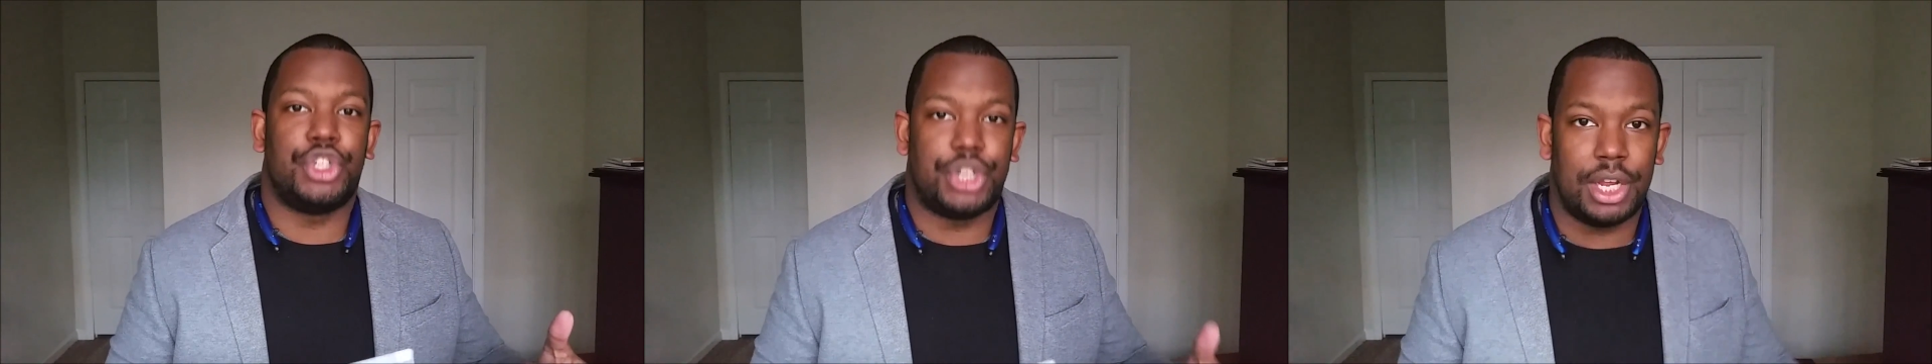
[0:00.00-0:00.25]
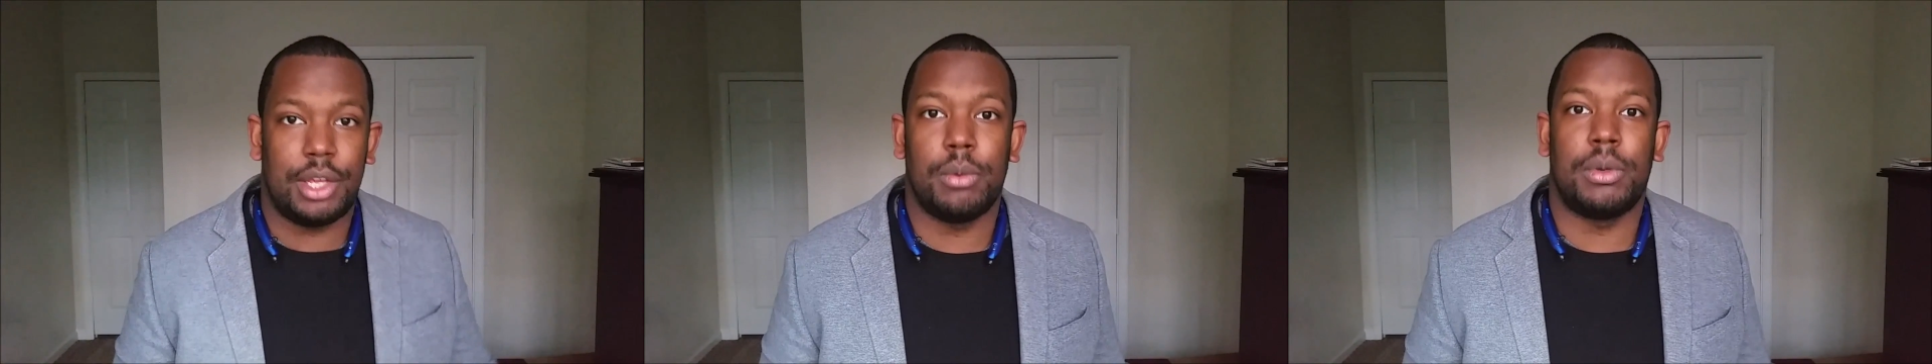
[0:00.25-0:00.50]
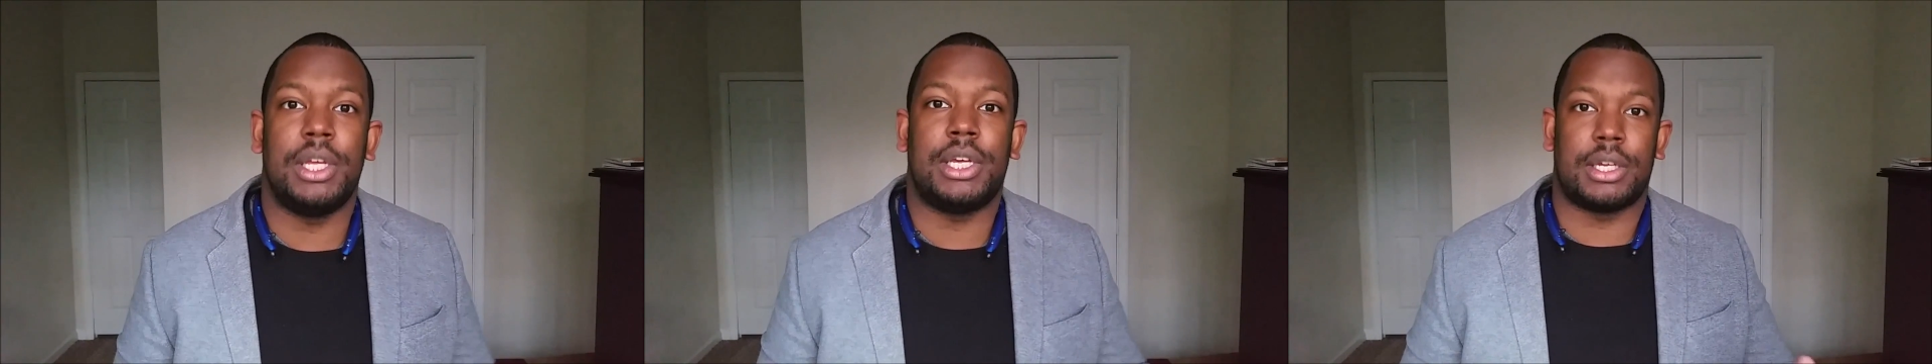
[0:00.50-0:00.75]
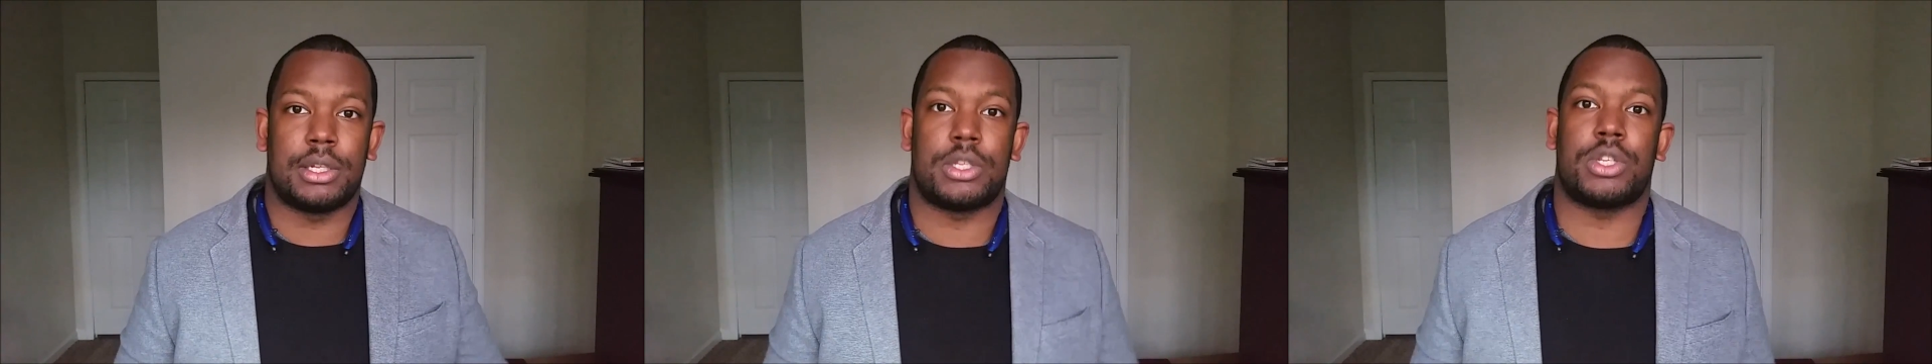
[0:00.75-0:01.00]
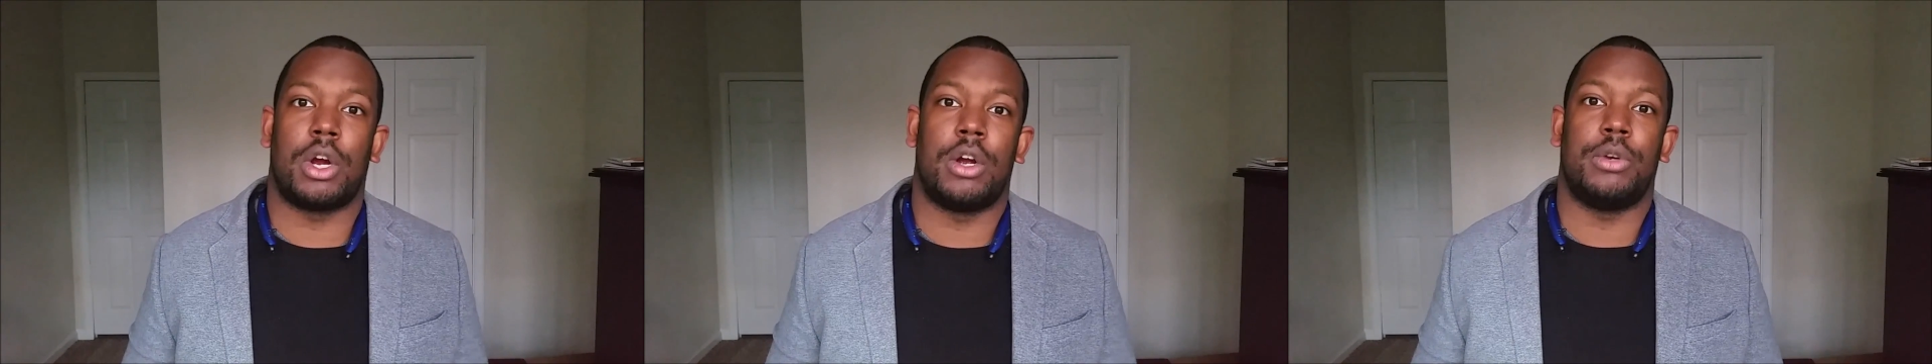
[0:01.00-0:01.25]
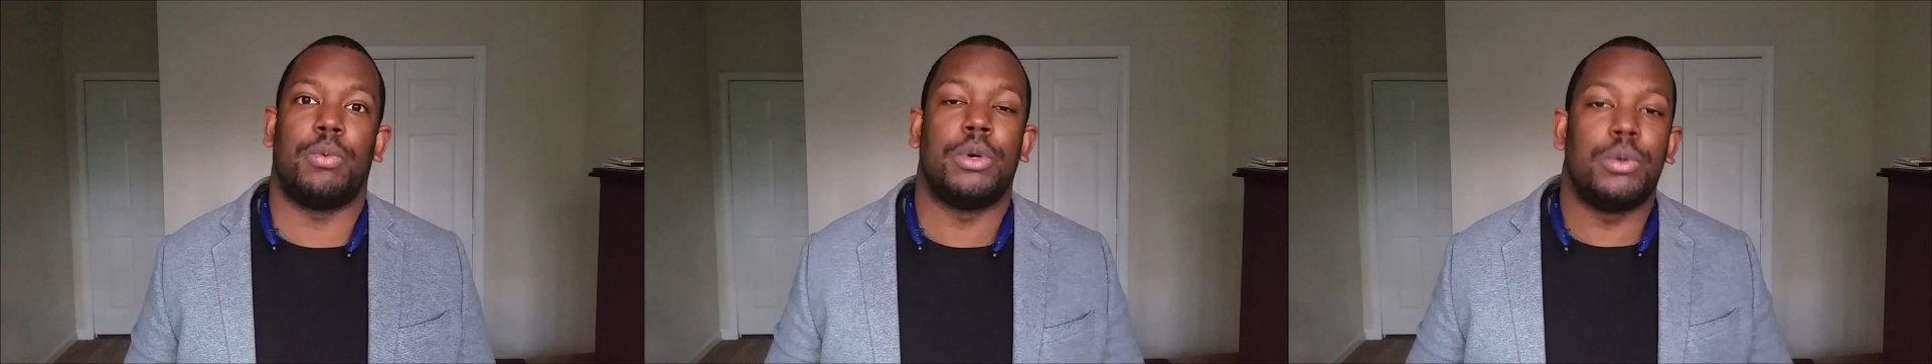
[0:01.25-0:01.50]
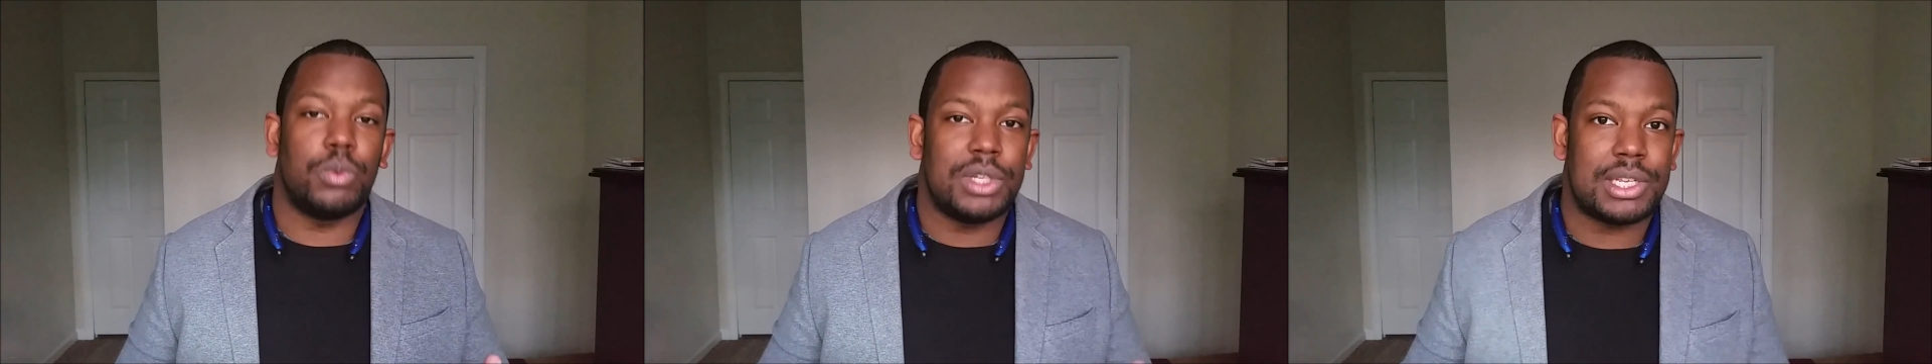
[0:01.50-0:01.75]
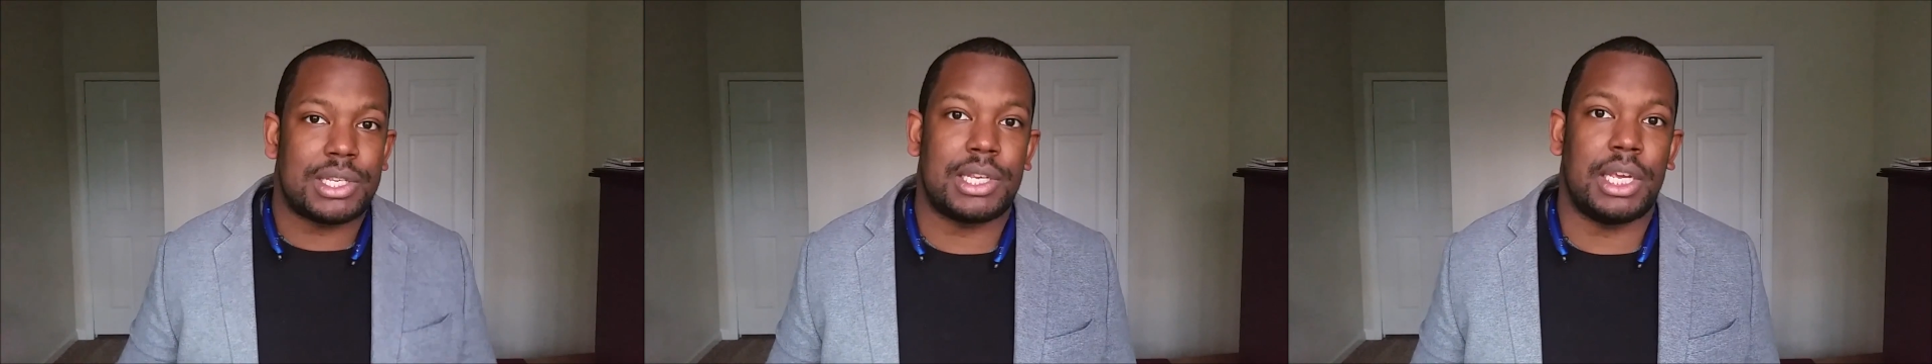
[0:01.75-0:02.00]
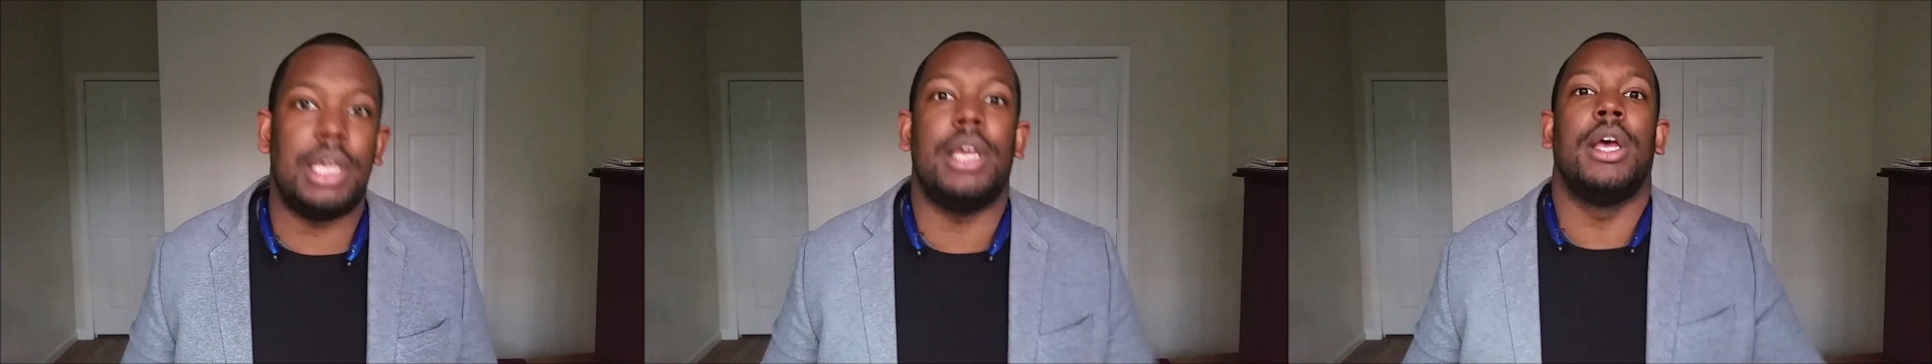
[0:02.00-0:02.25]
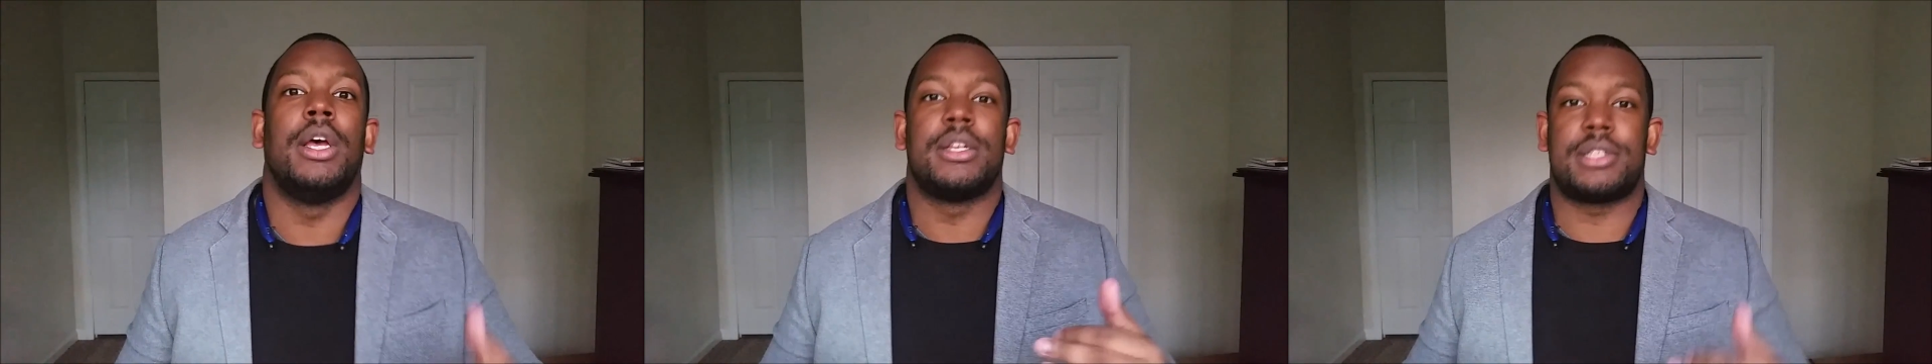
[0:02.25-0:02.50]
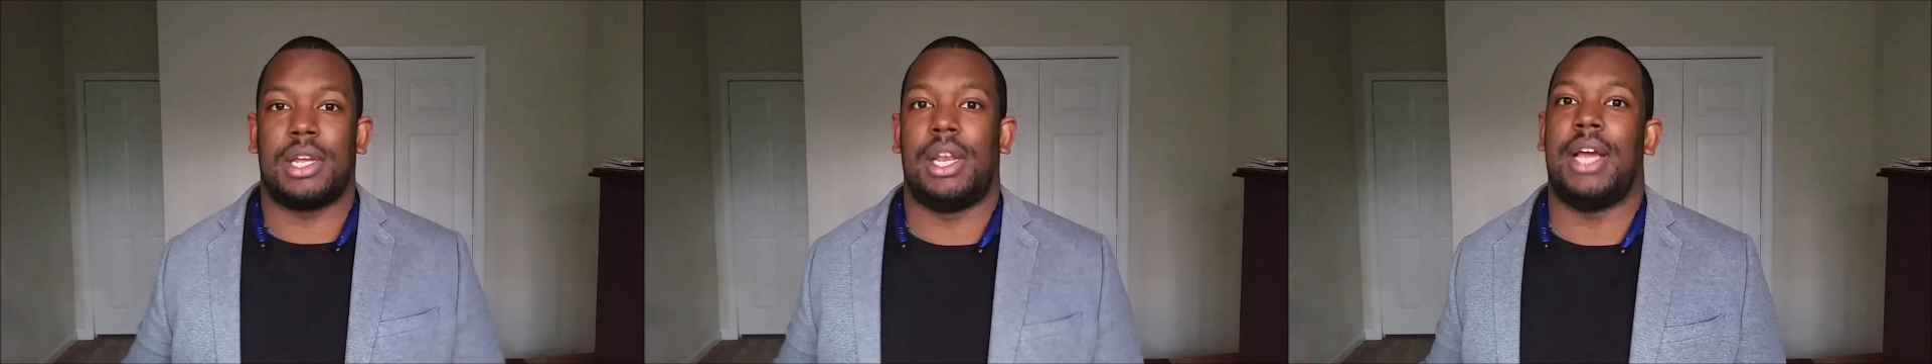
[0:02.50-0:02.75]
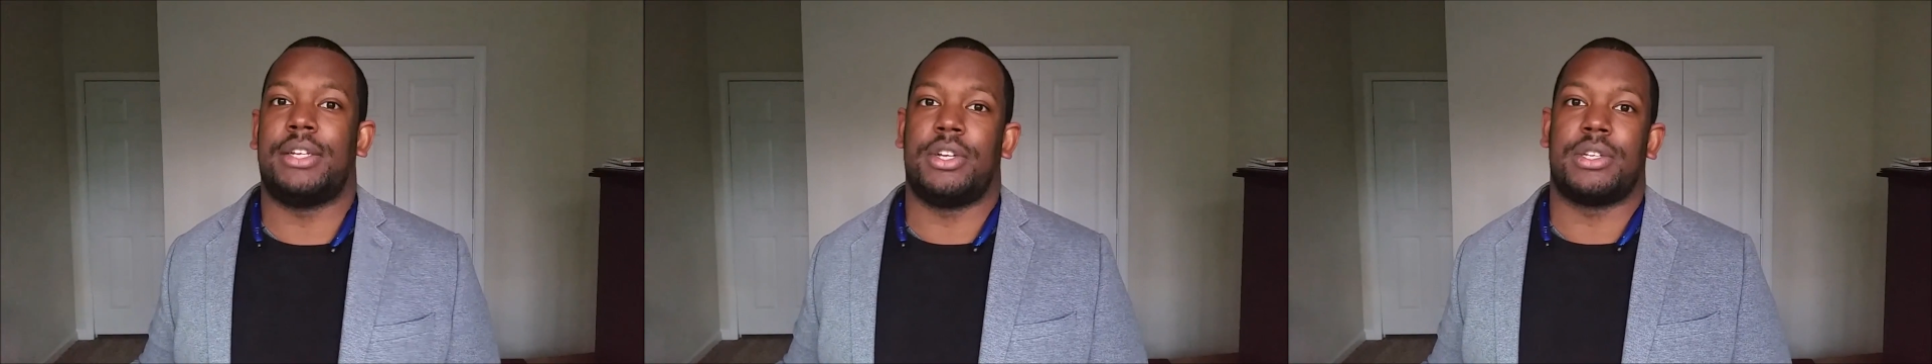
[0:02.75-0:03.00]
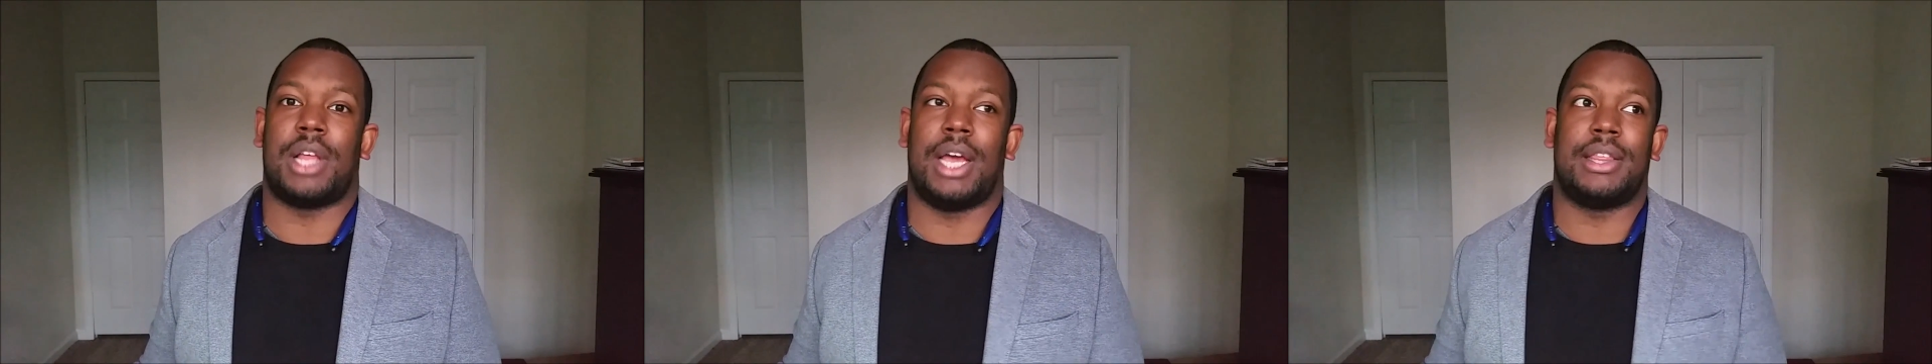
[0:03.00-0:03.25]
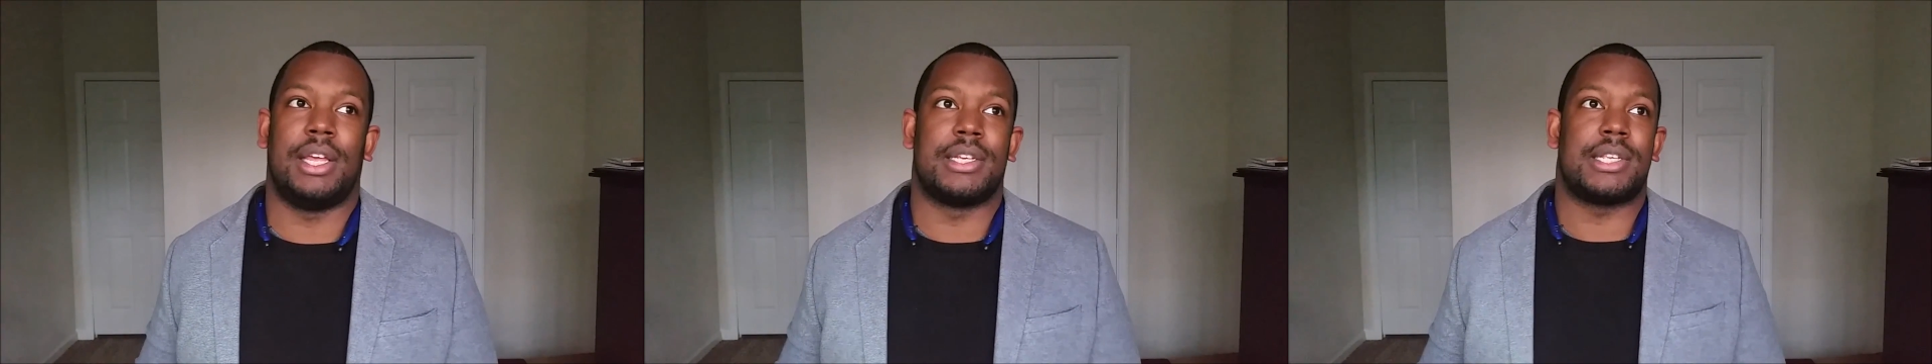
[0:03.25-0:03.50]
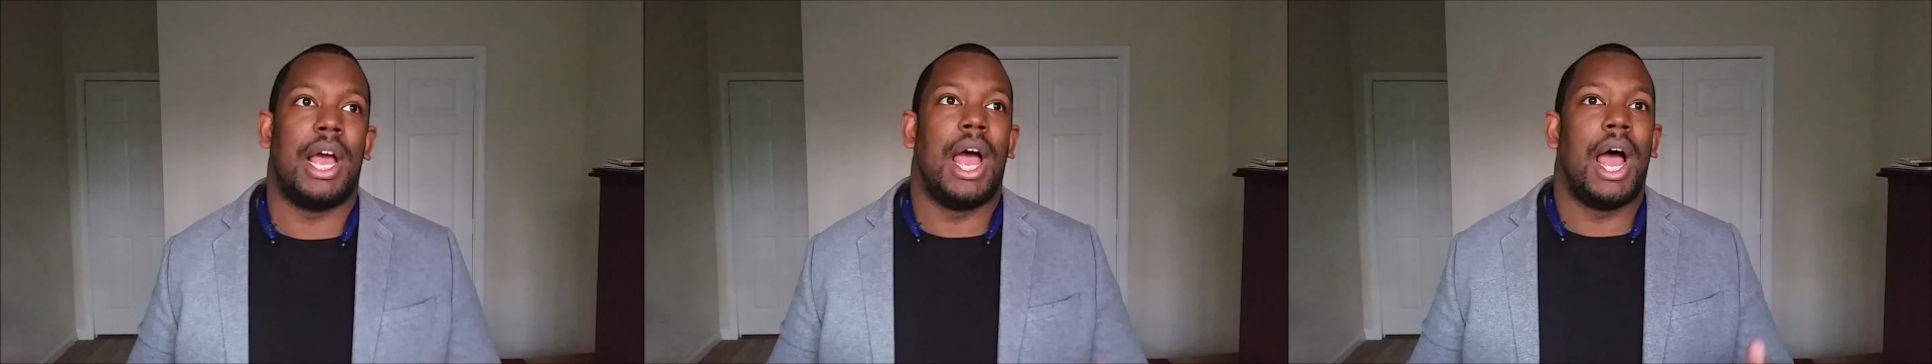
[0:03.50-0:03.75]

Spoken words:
genuinely concerned when we see selections like this.